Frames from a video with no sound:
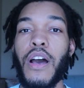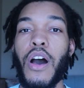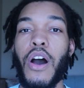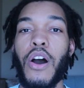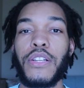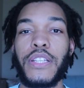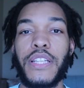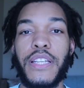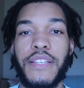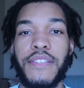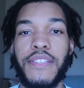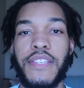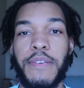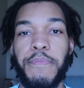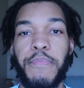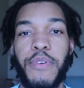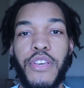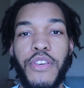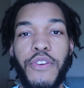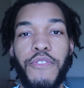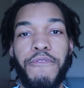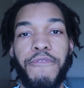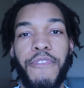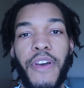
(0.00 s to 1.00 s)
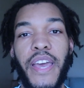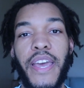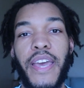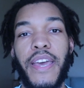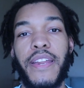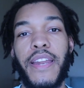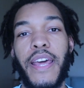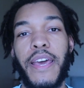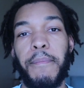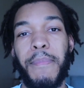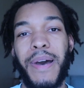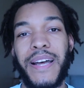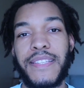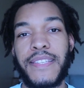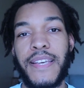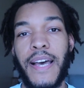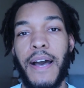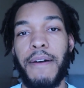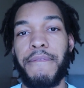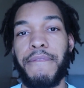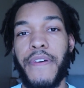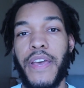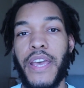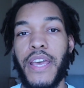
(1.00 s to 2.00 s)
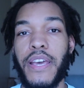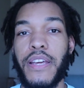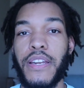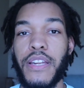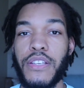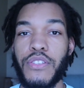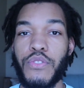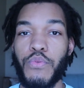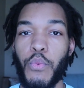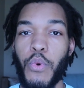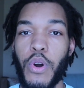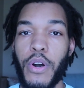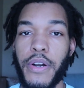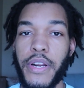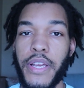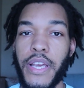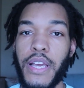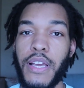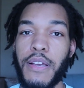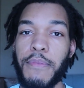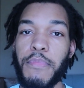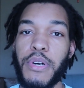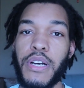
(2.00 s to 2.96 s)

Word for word: Only the CPU fan and my top fan is working